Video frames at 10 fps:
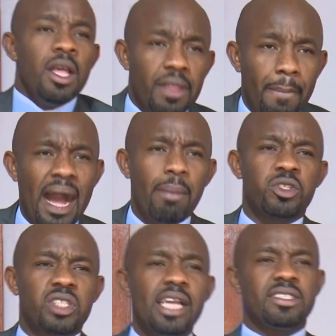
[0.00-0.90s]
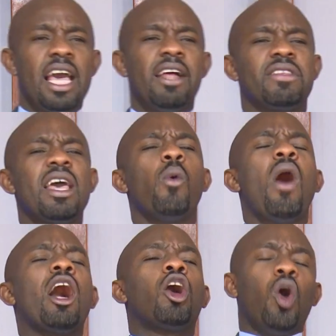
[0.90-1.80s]
The Bible says, as they
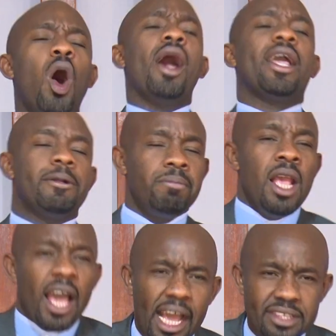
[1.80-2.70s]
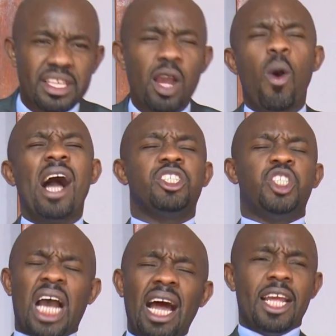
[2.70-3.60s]
were going, as they were
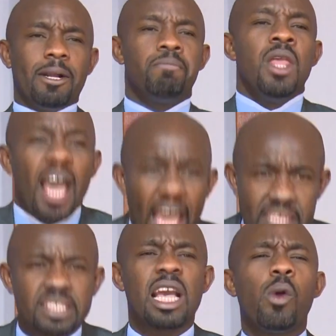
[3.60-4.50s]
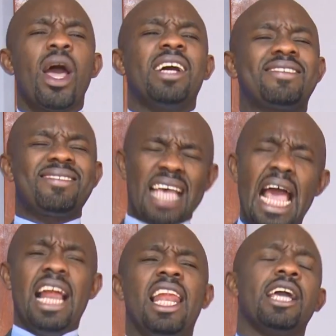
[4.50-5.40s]
journeying, as they were
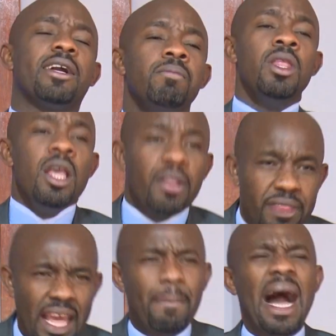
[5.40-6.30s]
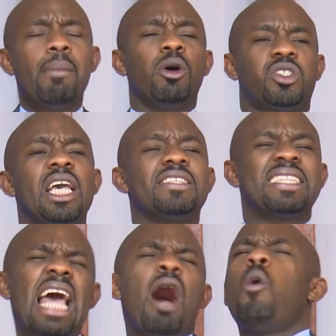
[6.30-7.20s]
sailing, the Bible says there